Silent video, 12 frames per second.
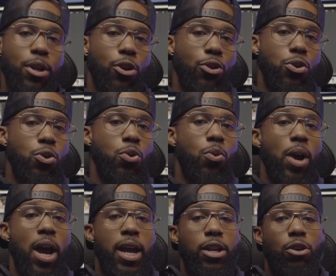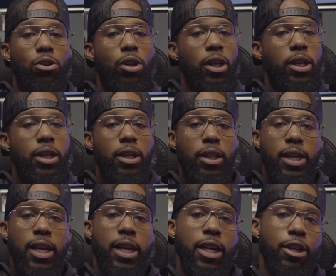you're new and you're looking to
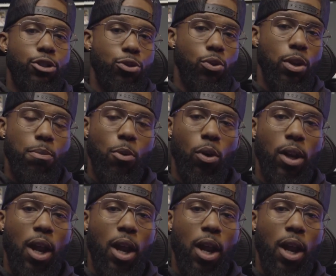get into shooting more